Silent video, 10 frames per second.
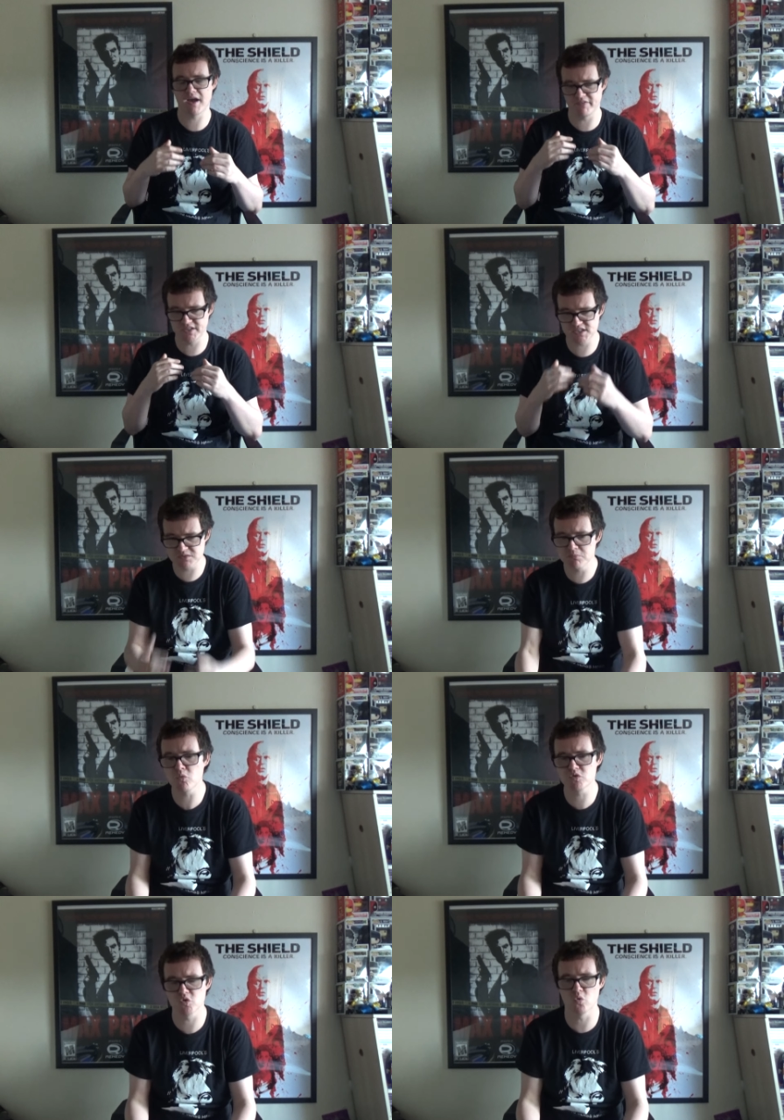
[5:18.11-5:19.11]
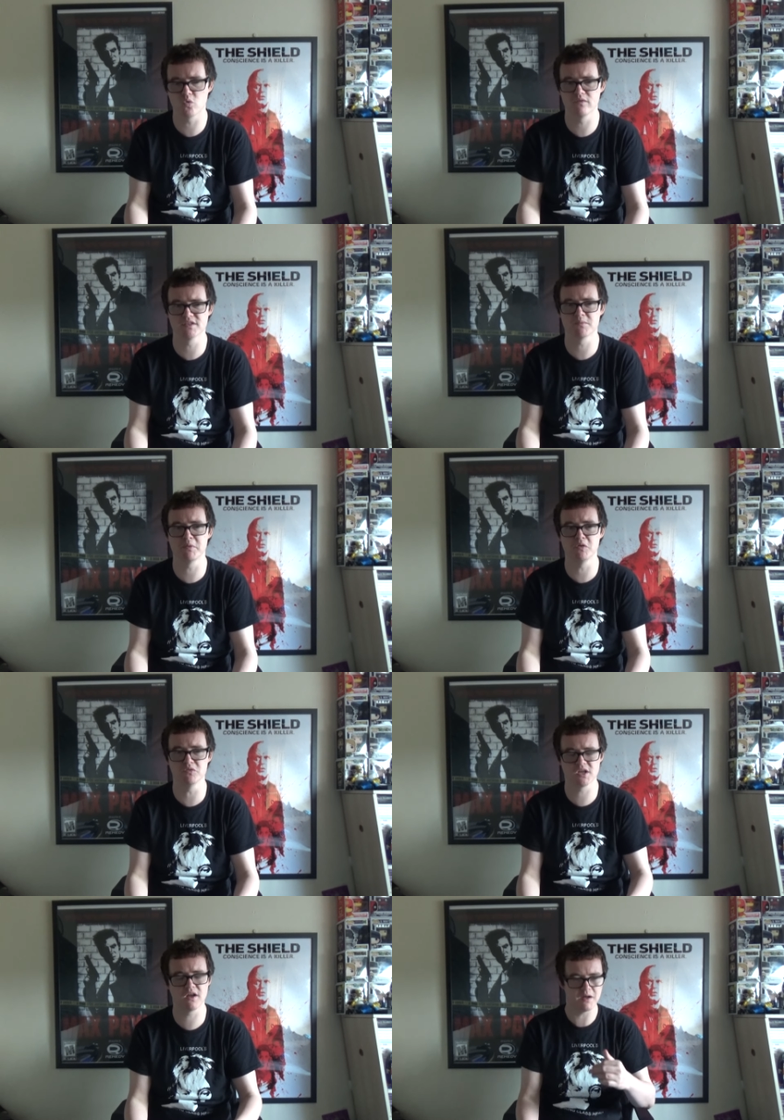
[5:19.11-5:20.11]
having small talk with his
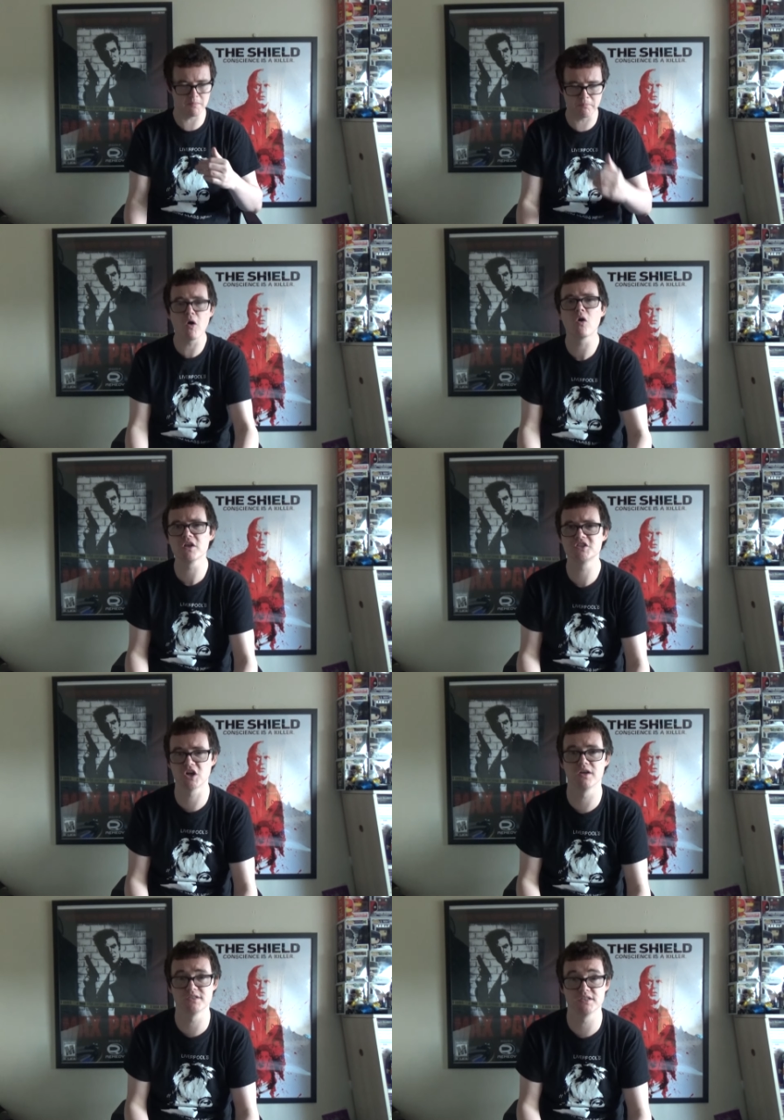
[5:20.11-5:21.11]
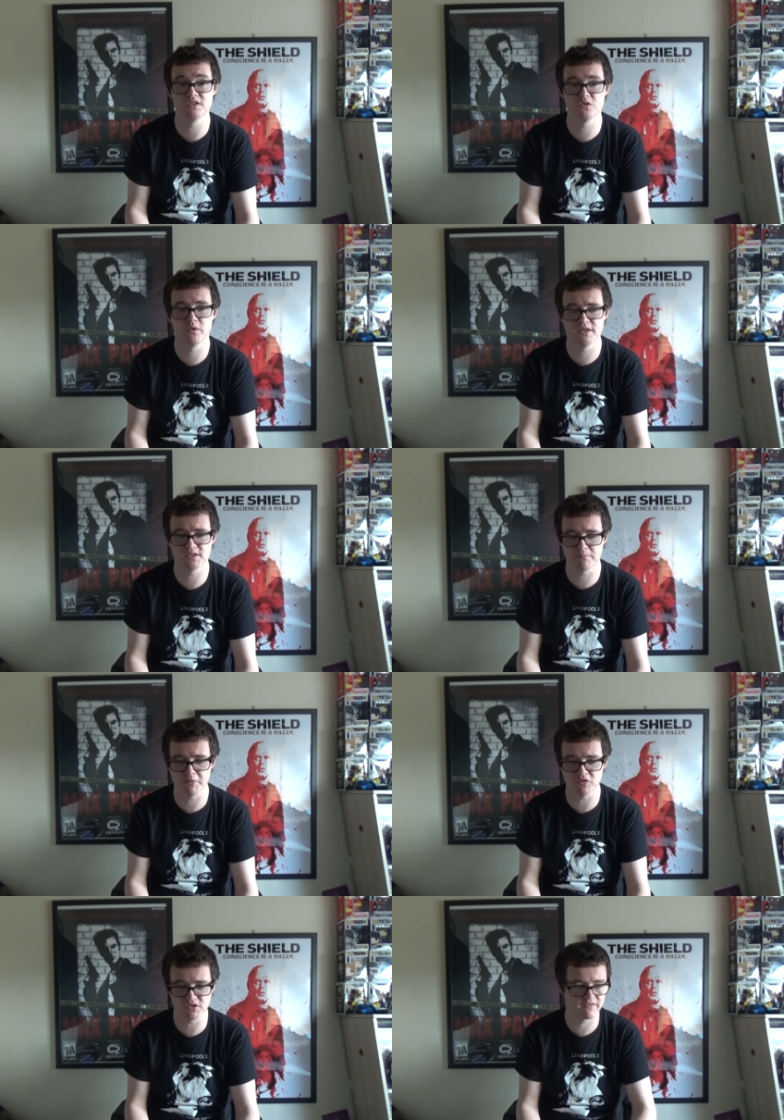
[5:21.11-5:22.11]
abuser, apologising to his
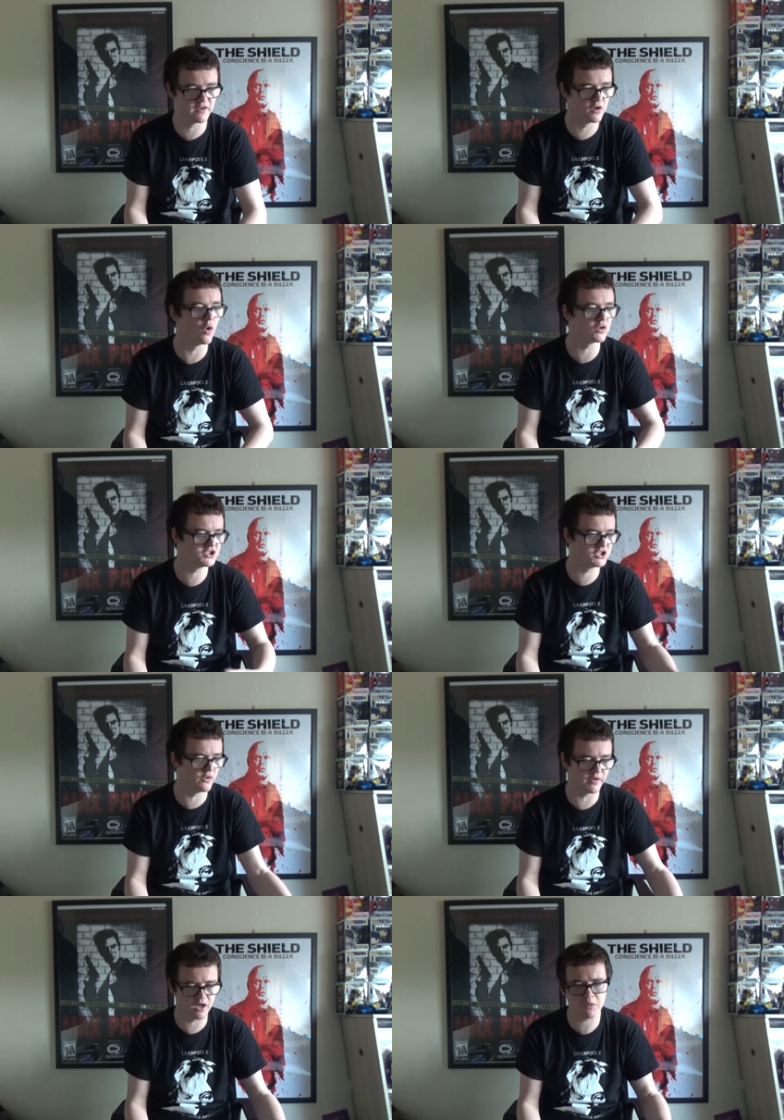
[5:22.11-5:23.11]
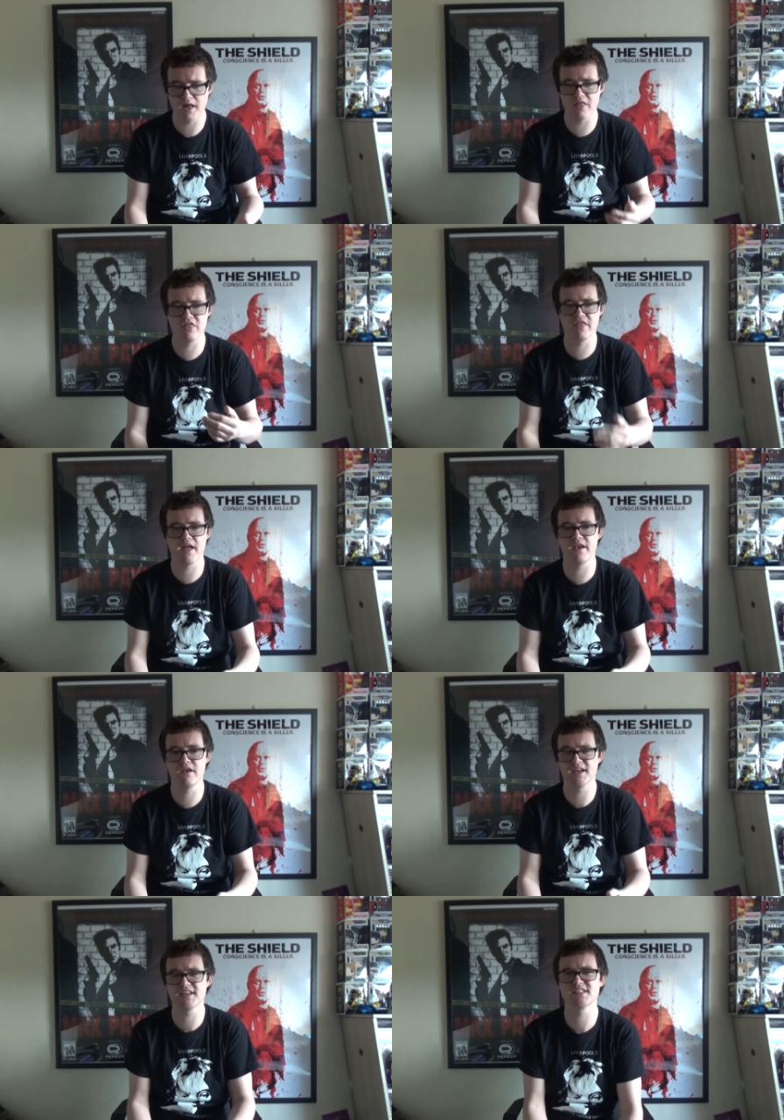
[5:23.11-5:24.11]
abuser for not showing up, and then
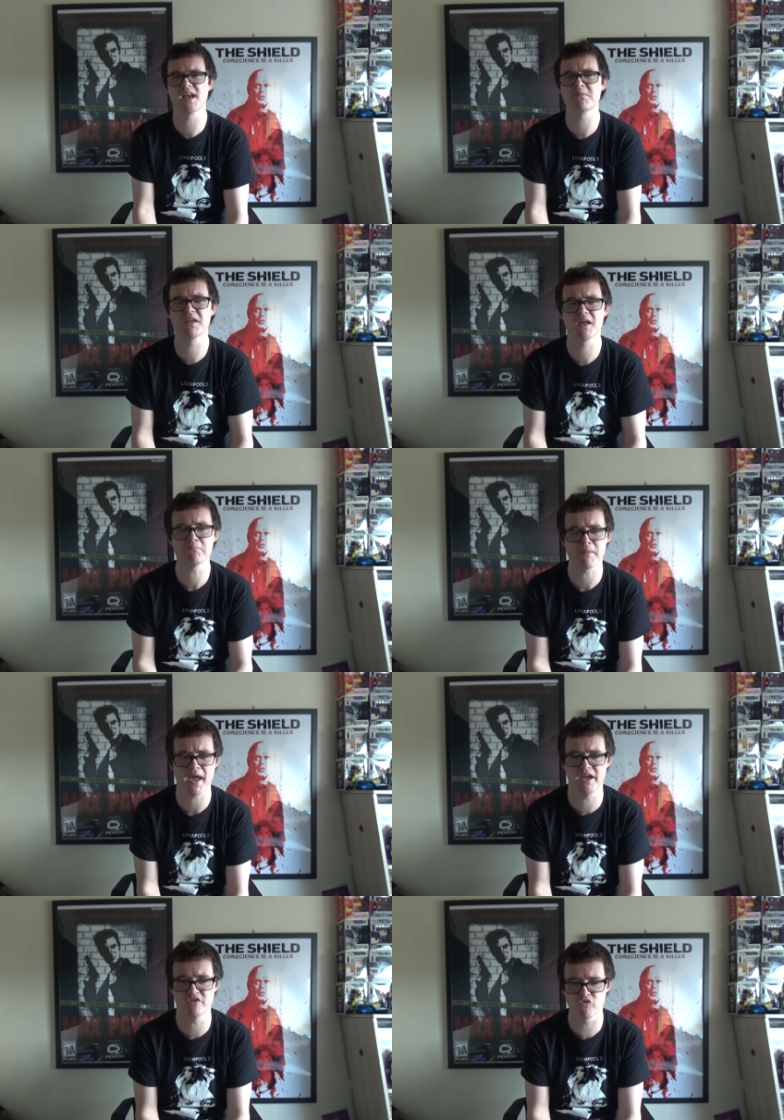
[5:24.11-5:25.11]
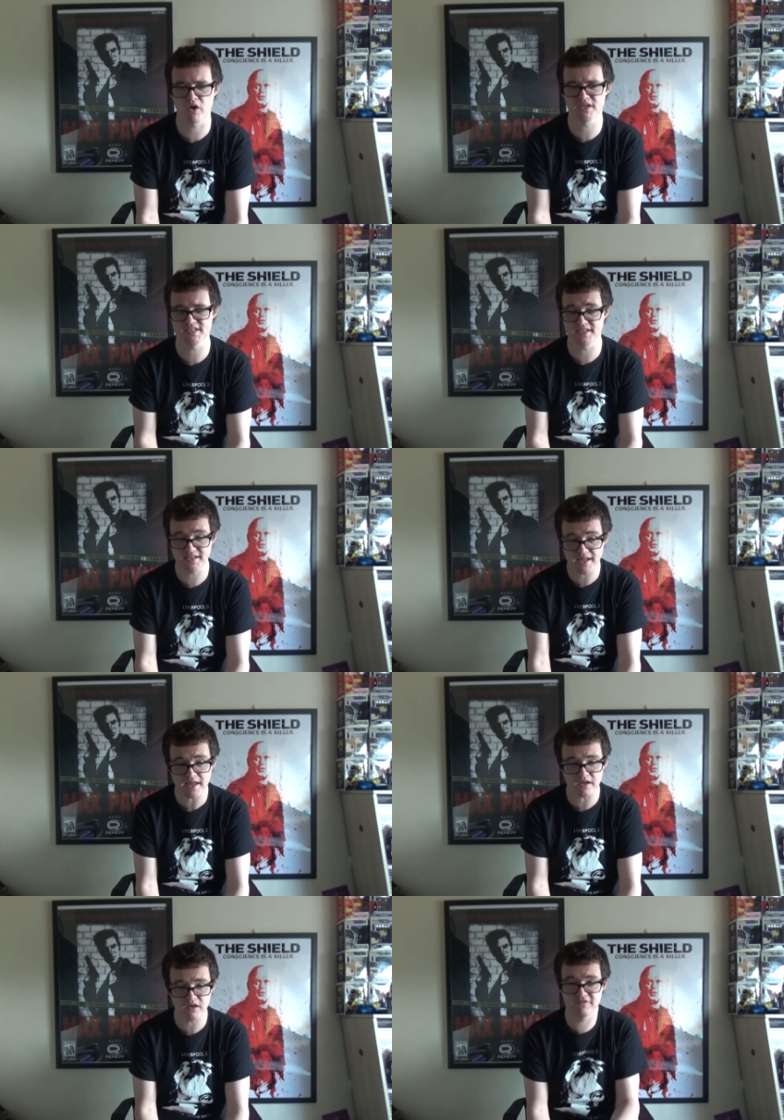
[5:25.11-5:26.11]
accepting a paid writing
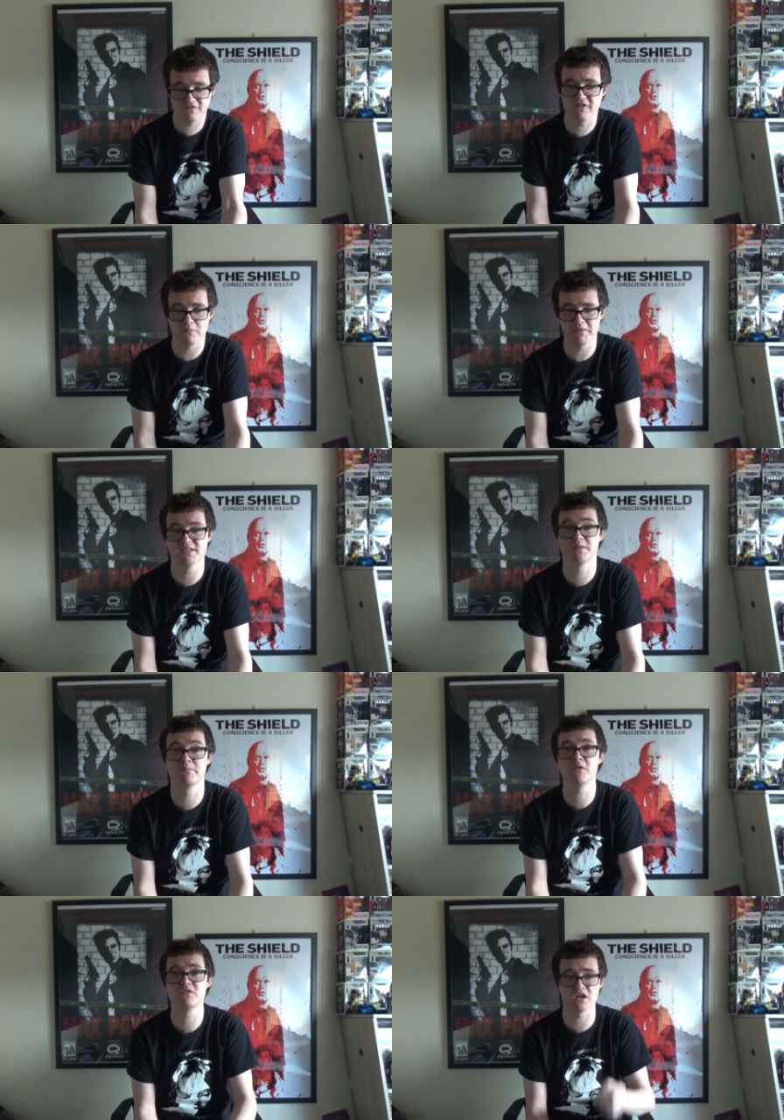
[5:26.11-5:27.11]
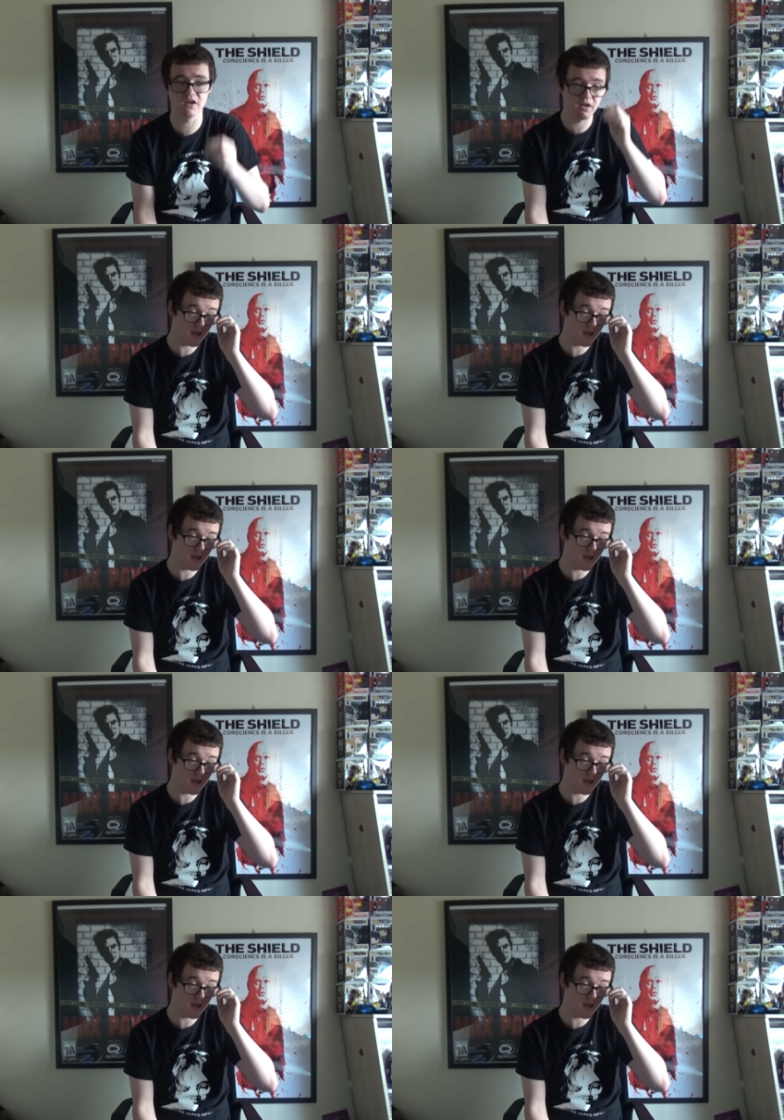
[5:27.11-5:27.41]
gig from his abuser